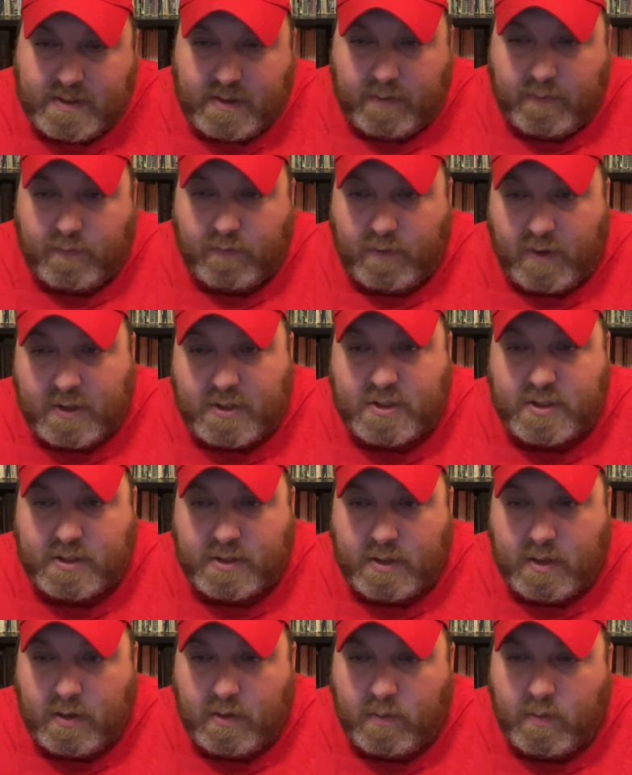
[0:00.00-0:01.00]
of fresh
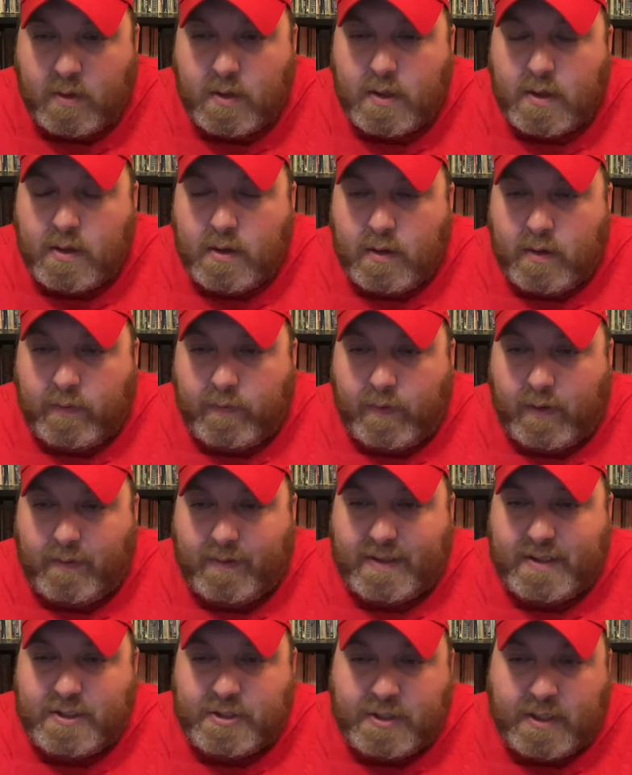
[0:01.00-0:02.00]
snow
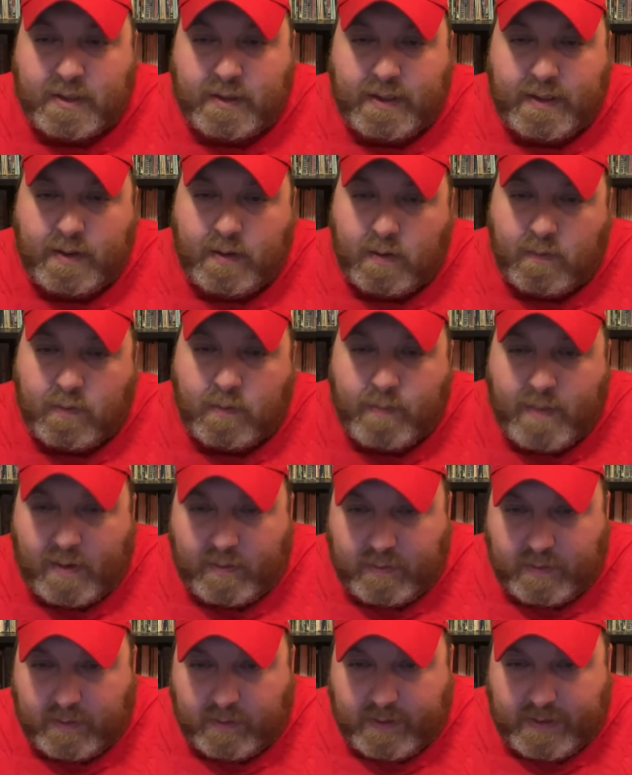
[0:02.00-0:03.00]
falling gently over
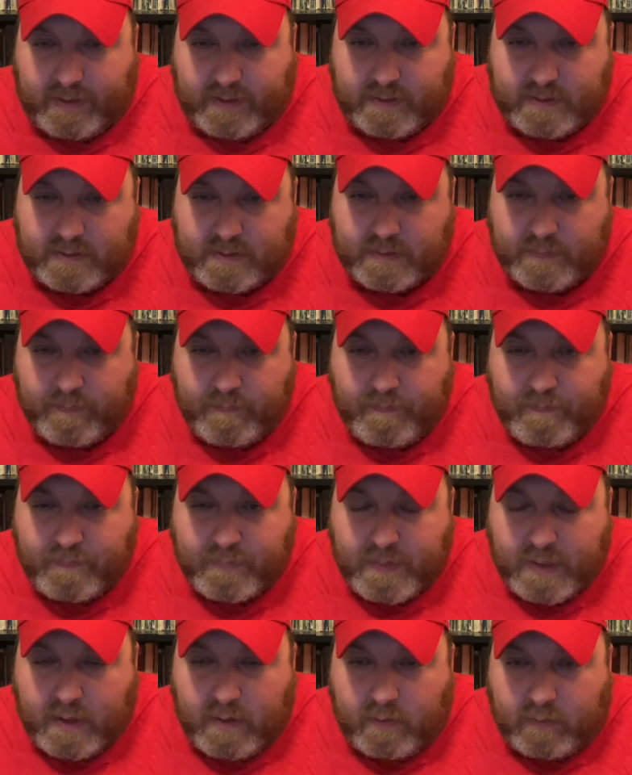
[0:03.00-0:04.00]
mountain greens.
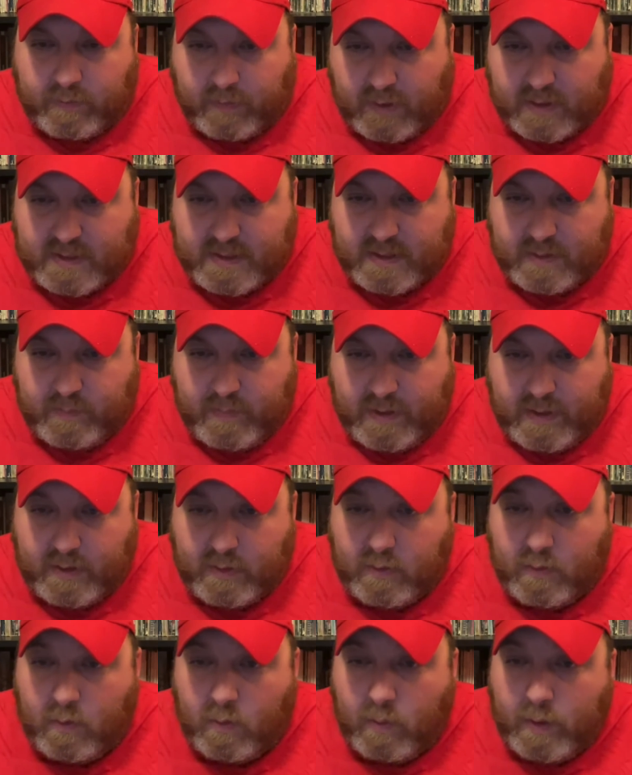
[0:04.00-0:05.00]
Frosted mint,
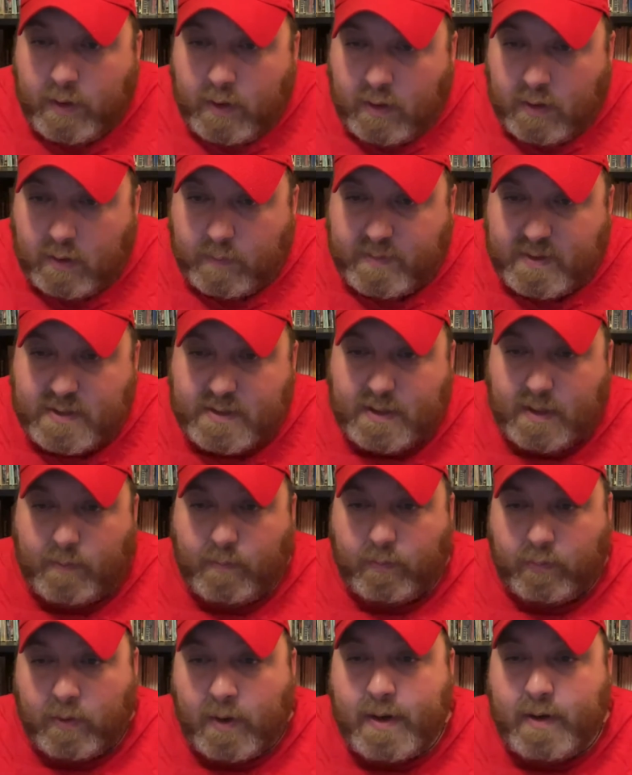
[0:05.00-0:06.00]
cooling eucalyptus,
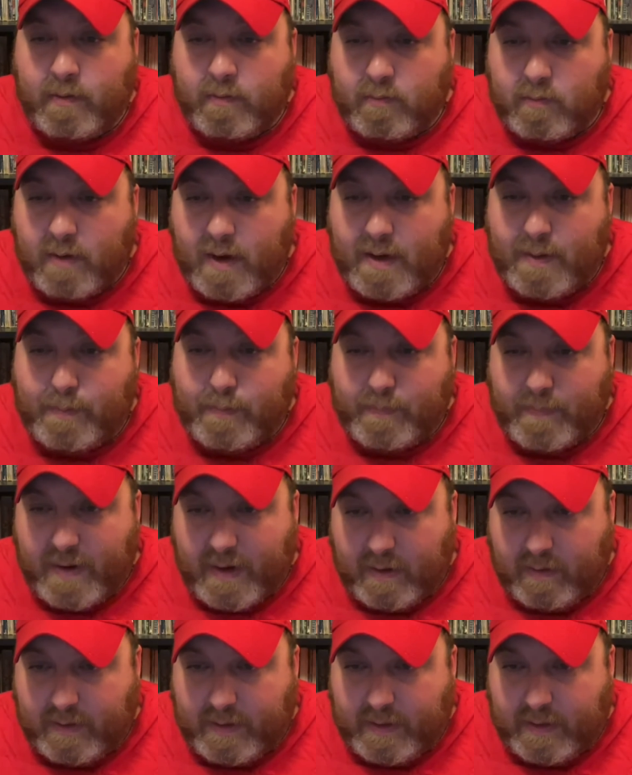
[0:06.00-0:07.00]
and bright red
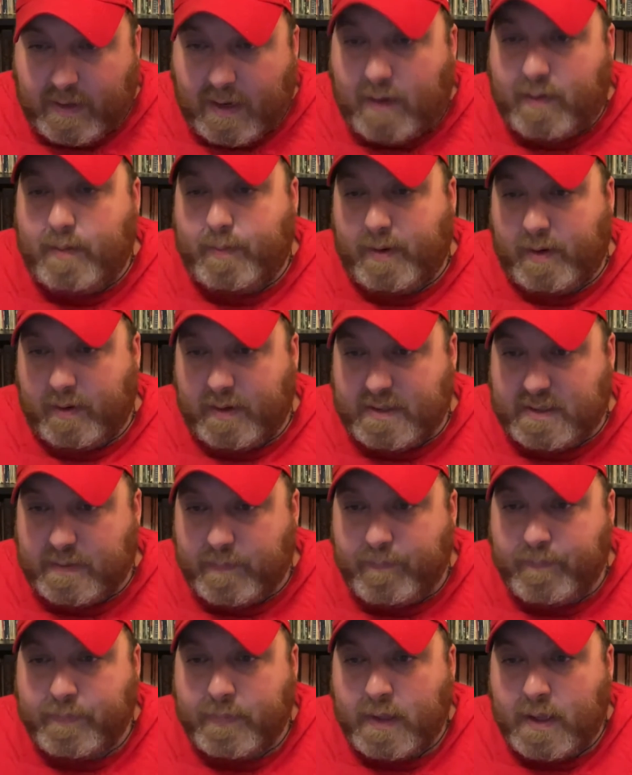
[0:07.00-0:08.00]
berry, holly berries,
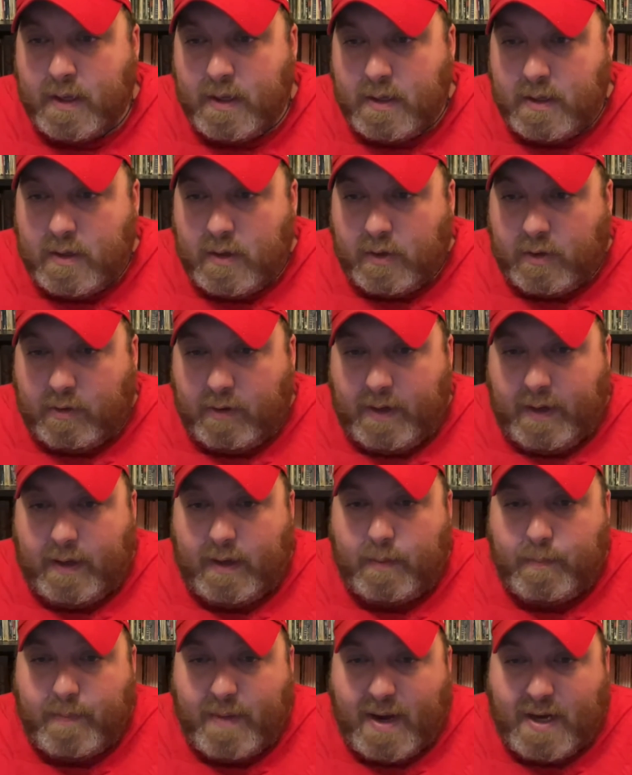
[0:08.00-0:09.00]
creating
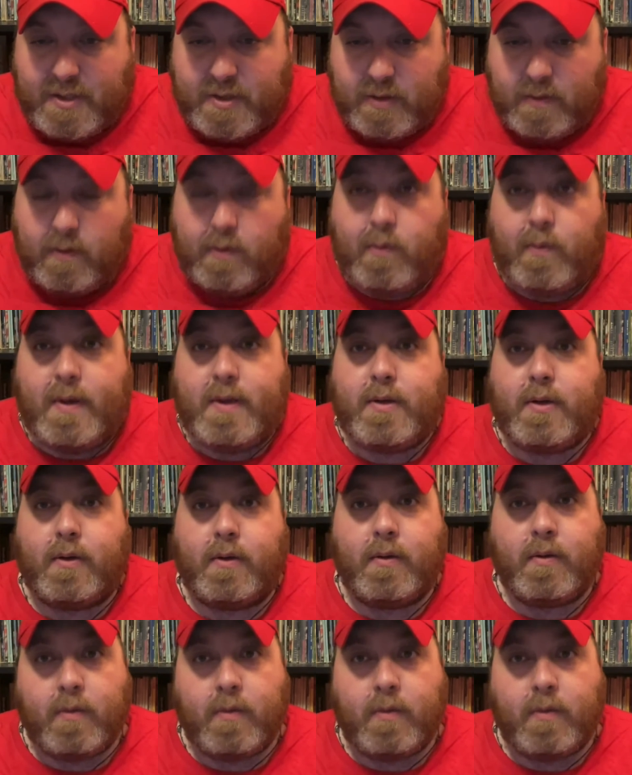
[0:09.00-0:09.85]
a magical winter